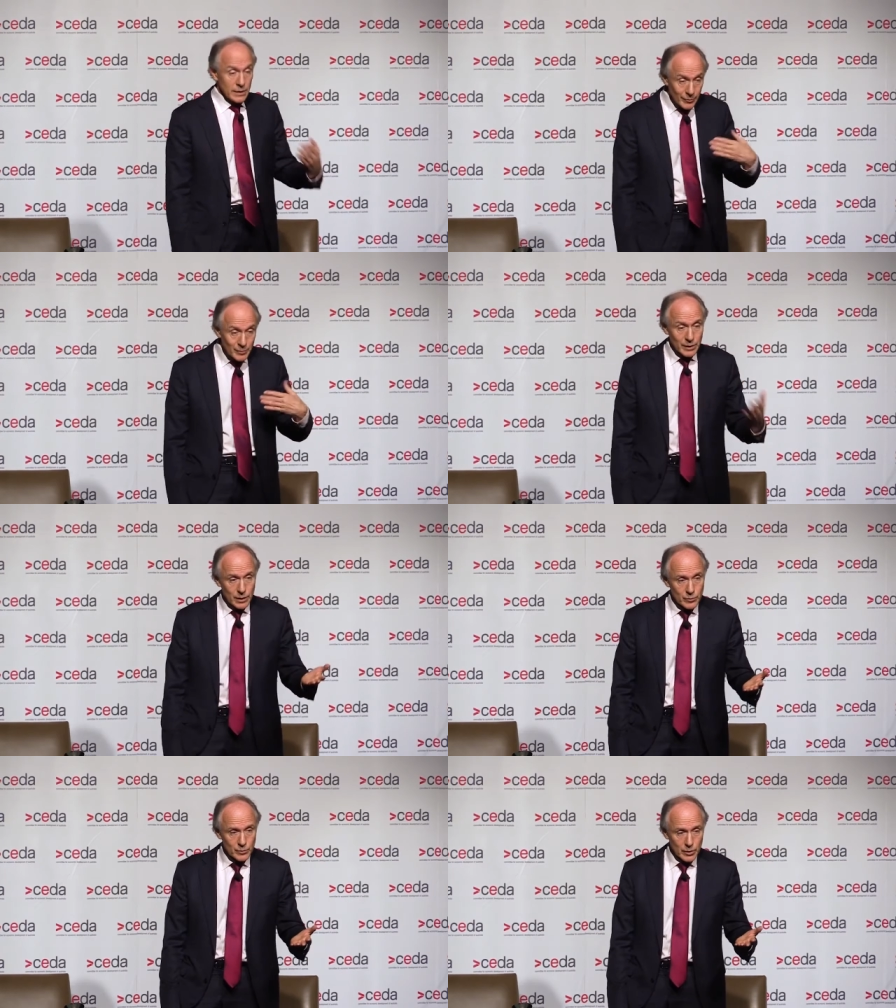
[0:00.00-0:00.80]
Government
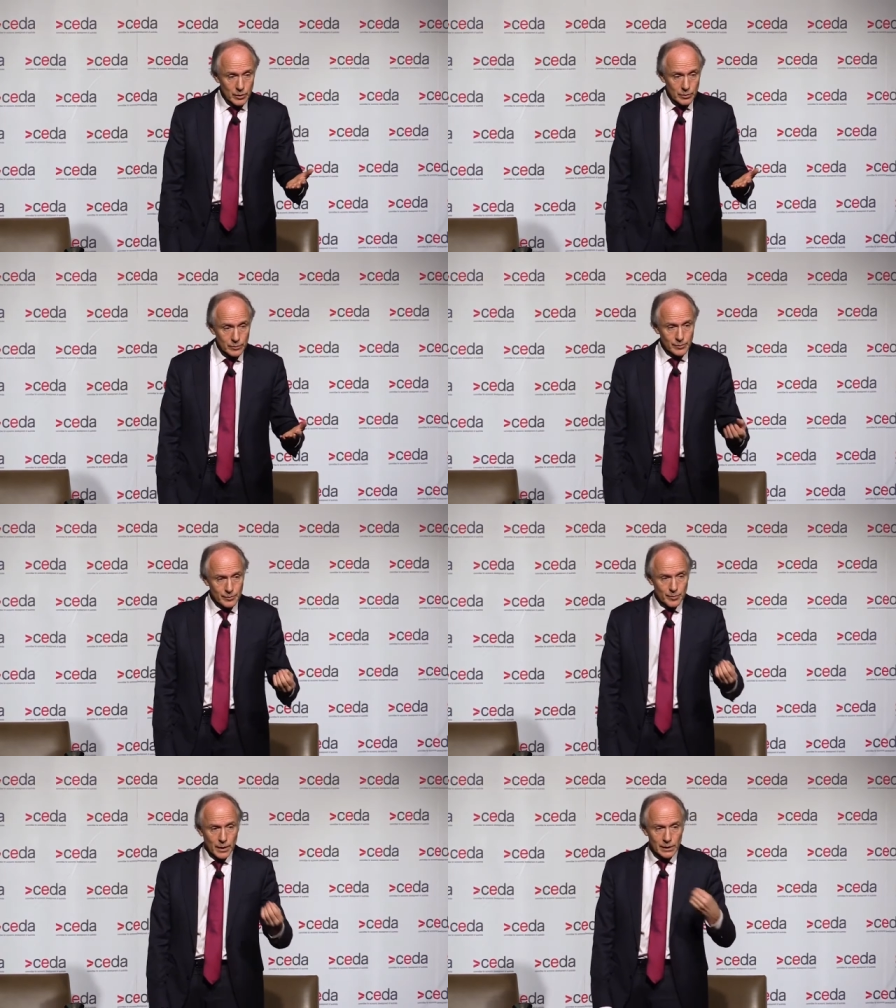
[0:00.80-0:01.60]
has a role,
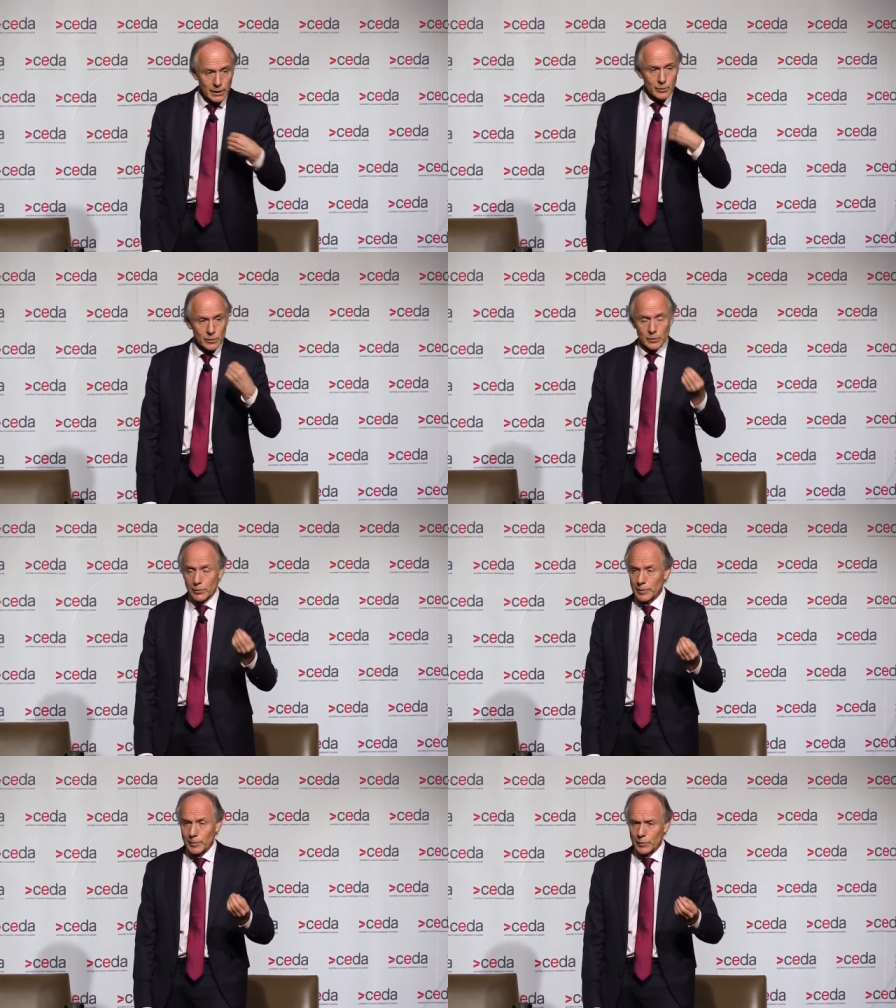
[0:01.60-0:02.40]
bilateral
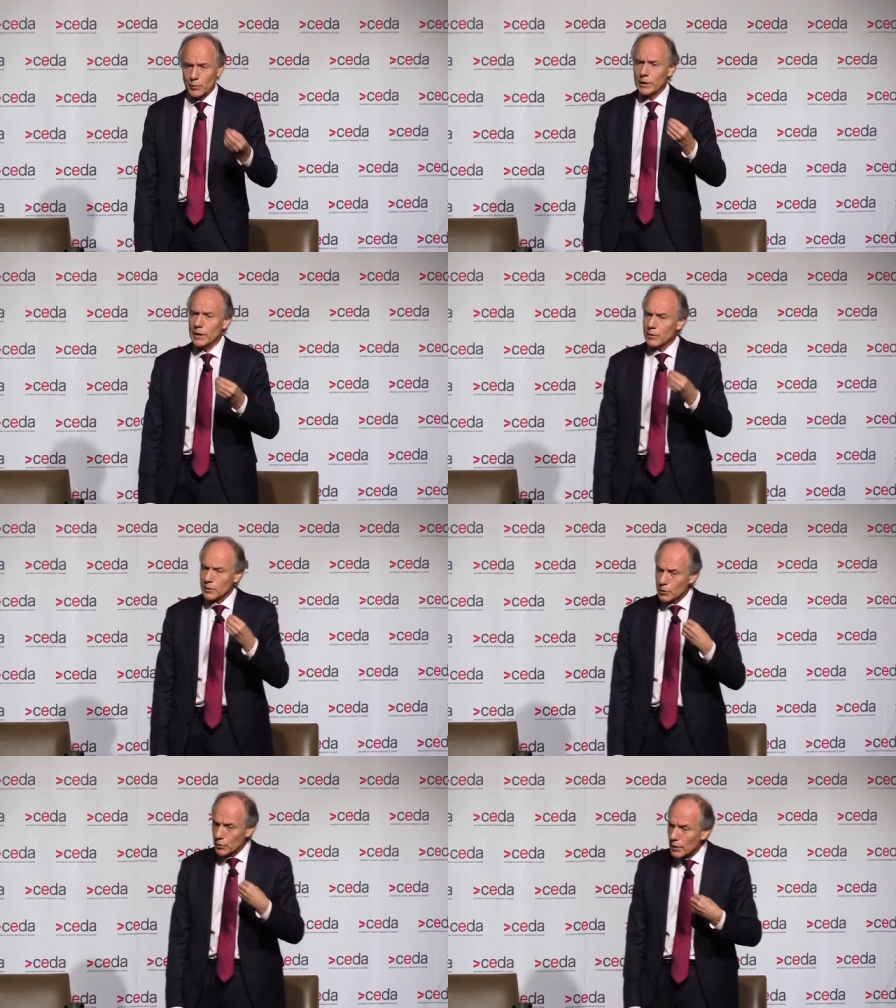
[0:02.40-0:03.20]
agreements. We
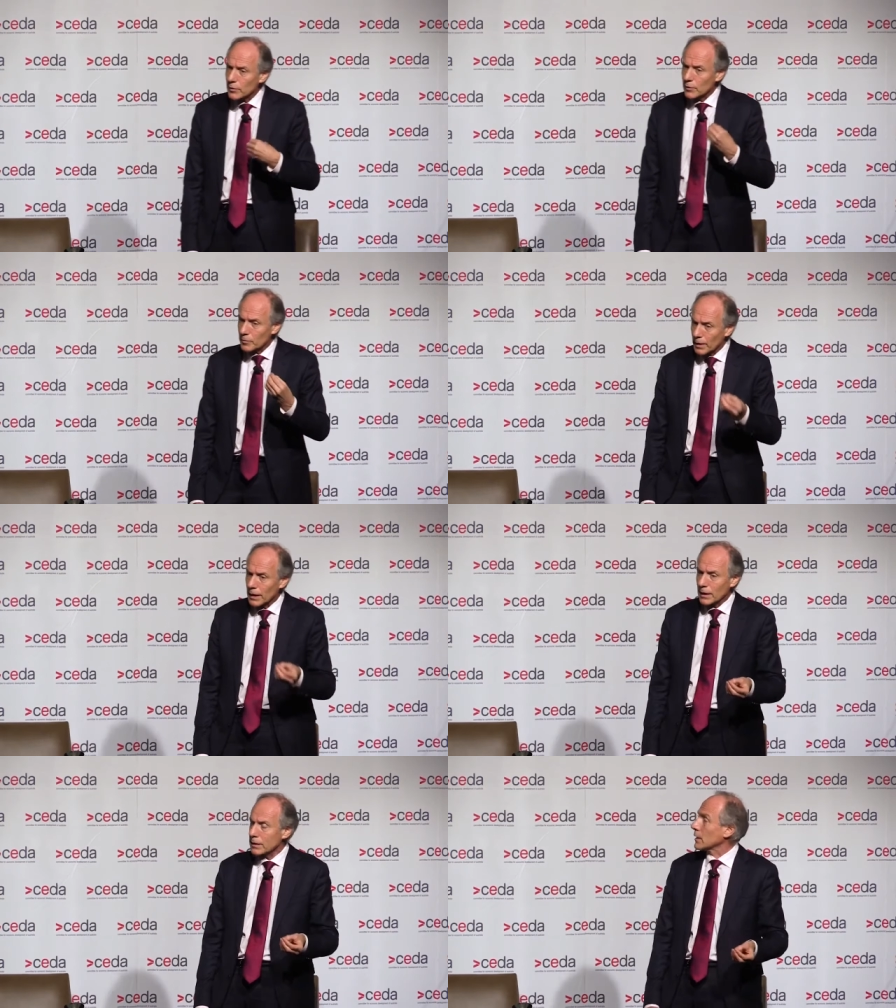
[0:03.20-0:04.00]
are a trusted
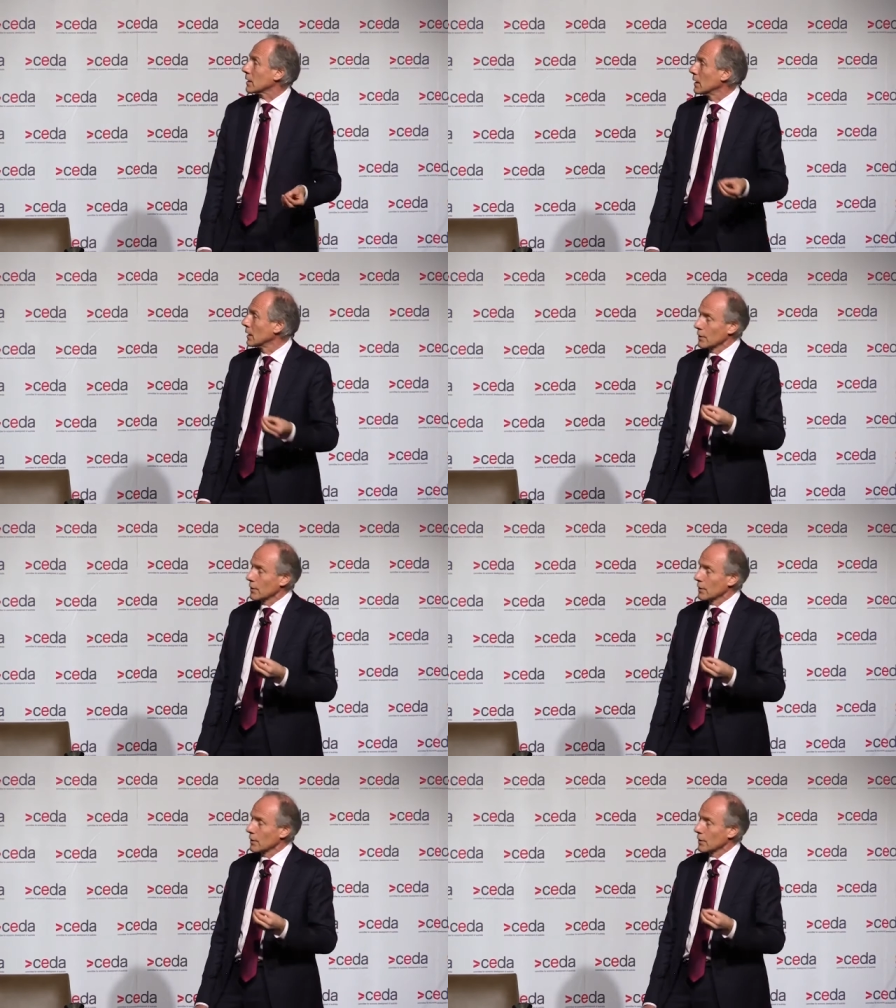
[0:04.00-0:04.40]
partner